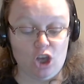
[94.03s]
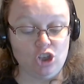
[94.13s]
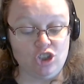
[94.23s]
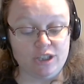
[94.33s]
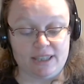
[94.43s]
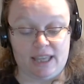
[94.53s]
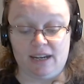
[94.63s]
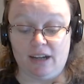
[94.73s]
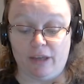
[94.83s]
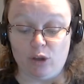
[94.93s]
Just then
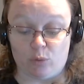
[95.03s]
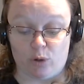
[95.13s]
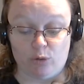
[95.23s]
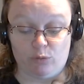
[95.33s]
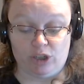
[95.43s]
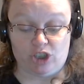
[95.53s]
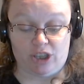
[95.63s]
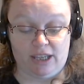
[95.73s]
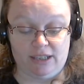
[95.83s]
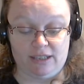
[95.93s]
another groan reached
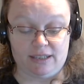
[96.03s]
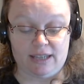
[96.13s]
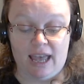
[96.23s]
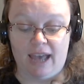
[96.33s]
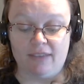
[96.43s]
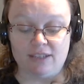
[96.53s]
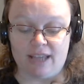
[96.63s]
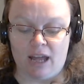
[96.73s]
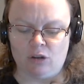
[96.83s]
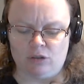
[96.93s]
their ears, and the
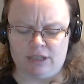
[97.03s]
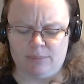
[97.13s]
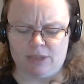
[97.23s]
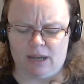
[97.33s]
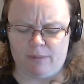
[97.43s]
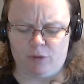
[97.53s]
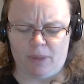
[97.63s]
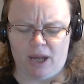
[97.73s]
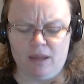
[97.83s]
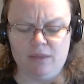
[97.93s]
sound seemed to come from
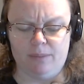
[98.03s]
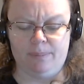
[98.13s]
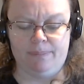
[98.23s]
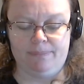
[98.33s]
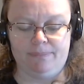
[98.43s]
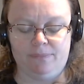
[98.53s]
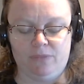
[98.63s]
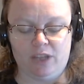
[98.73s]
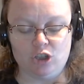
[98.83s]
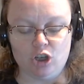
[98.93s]
behind them.
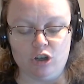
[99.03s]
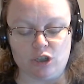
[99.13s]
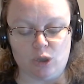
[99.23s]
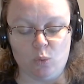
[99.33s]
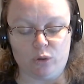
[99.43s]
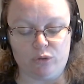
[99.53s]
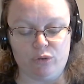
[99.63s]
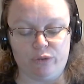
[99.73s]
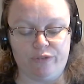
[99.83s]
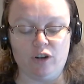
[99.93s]
They turned and walked
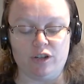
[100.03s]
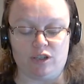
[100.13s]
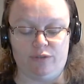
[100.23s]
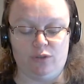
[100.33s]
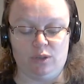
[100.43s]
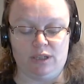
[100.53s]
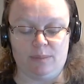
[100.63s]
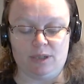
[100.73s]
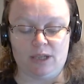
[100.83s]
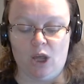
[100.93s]
through the forest a few
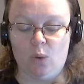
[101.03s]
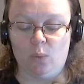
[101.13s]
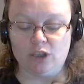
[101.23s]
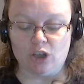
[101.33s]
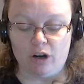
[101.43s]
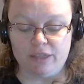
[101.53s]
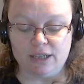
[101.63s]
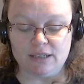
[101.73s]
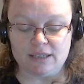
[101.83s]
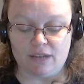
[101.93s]
steps, when Dorothy
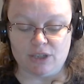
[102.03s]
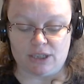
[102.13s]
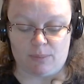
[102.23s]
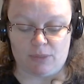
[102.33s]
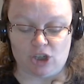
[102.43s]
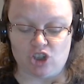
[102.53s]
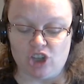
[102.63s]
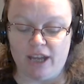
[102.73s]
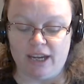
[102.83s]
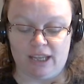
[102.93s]
discovered something
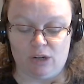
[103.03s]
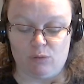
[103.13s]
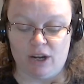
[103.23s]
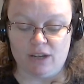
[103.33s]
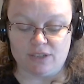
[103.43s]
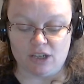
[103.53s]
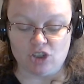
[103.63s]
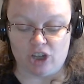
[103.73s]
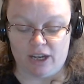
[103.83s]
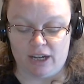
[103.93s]
shining in a ray of
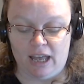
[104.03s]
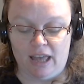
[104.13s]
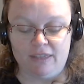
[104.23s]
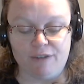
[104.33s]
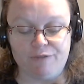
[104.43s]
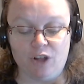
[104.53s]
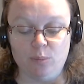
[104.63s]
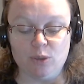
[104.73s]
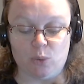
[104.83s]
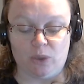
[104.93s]
sunshine that fell
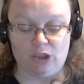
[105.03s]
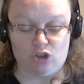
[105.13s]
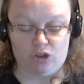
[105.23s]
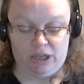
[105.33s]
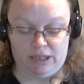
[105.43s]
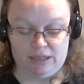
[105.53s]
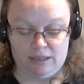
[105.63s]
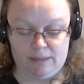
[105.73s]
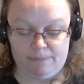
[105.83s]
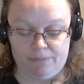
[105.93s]
between the trees.
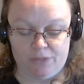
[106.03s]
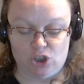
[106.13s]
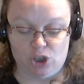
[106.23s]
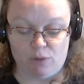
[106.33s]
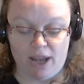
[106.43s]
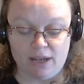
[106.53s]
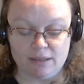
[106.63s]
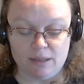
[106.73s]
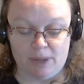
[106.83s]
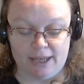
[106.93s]
She ran to
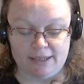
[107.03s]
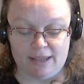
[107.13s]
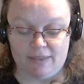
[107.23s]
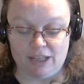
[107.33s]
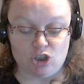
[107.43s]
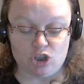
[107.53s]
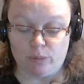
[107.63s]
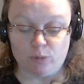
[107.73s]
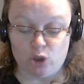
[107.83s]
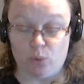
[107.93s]
the place and then
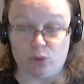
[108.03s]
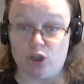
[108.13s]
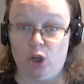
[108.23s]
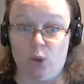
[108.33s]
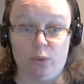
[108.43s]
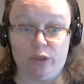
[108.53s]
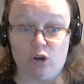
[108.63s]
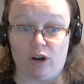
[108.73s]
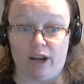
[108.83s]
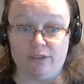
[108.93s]
stopped short with a
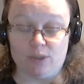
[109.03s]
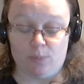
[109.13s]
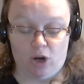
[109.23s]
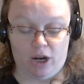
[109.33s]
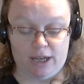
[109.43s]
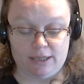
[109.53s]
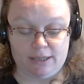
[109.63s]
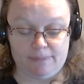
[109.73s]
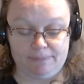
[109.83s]
cry of surprise.